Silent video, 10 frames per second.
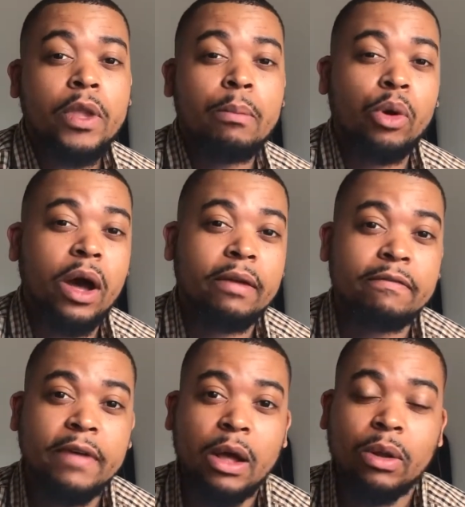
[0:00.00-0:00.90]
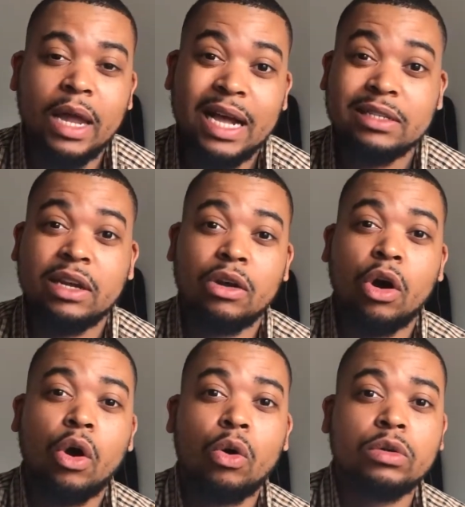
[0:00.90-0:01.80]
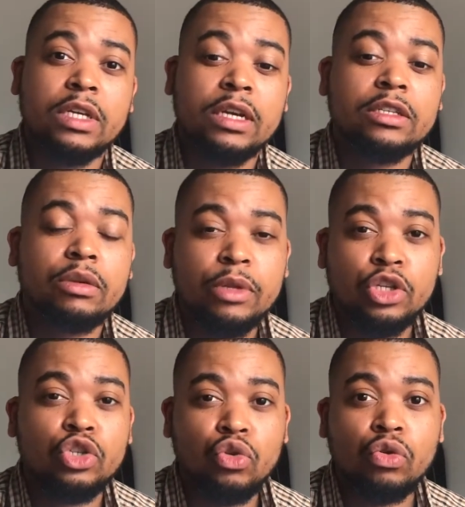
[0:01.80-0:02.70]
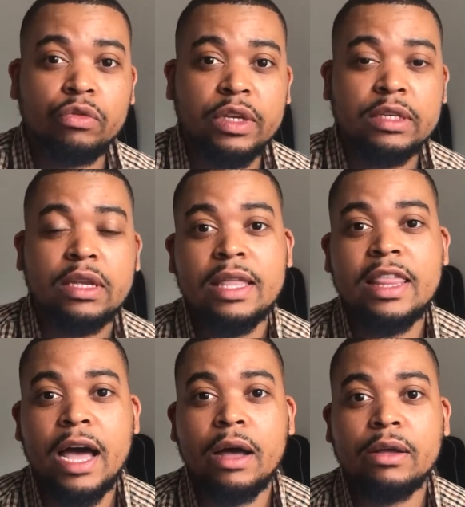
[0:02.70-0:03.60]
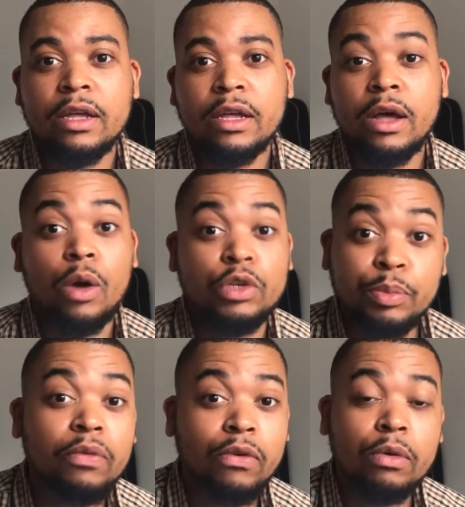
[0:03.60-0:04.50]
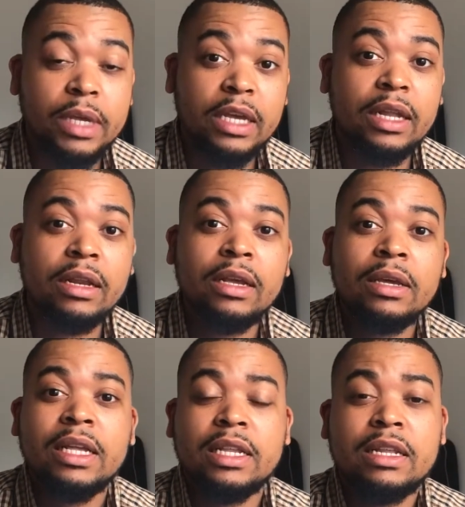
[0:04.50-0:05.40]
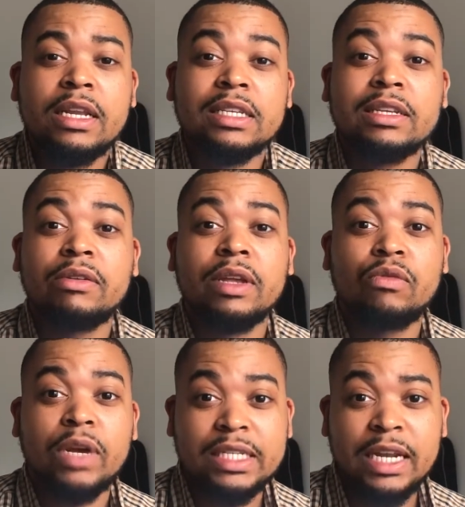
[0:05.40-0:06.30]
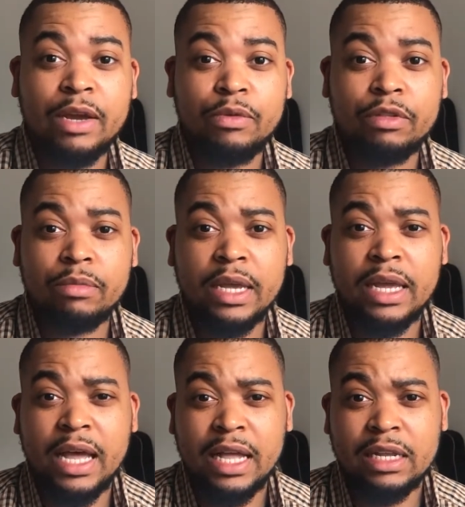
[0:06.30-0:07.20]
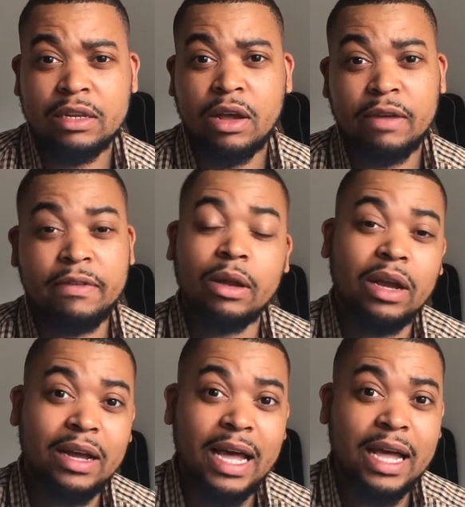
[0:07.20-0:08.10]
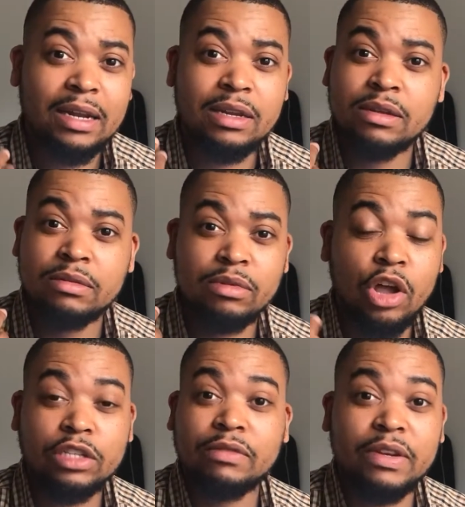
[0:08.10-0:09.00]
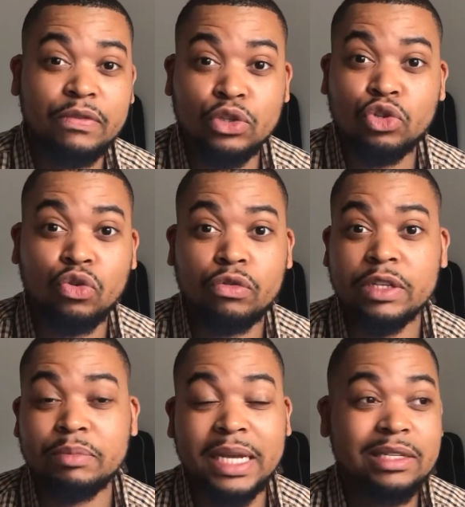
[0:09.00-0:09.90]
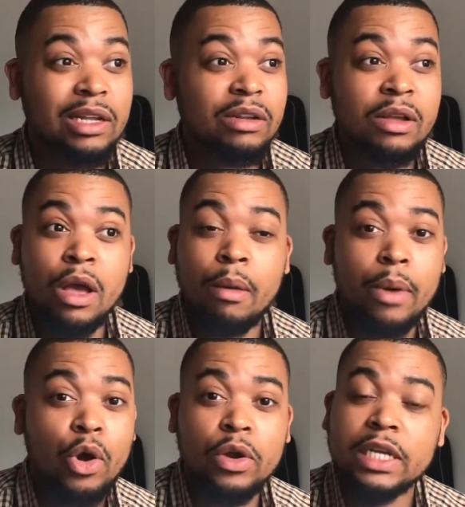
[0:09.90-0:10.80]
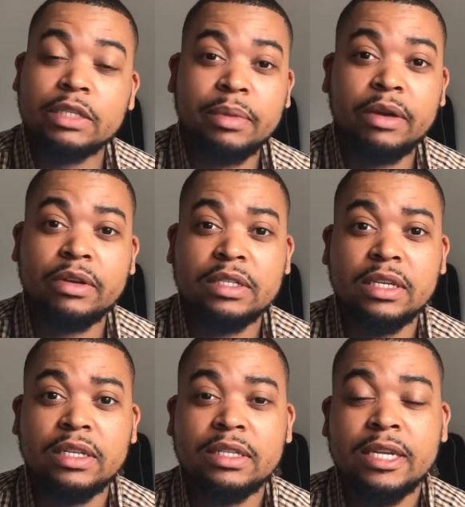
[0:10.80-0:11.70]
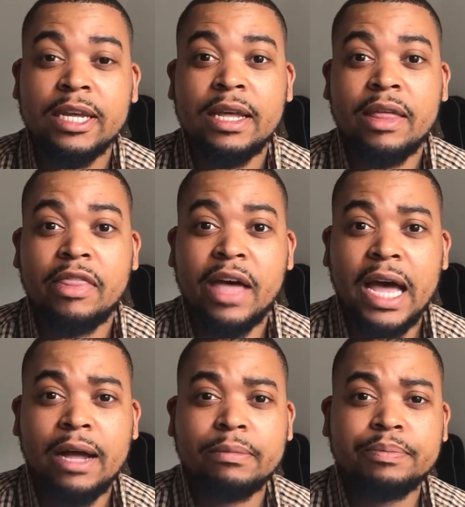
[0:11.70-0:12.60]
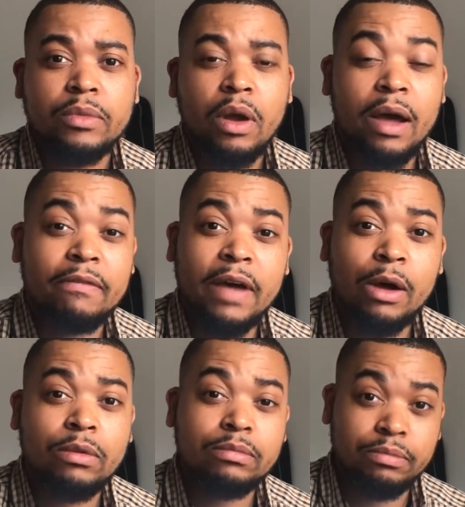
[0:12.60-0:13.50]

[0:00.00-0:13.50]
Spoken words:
but I felt as I got older some of the stories that I was performing in didn't necessarily resonate with me, and I felt like I had lots of different stories based on my own experiences that I felt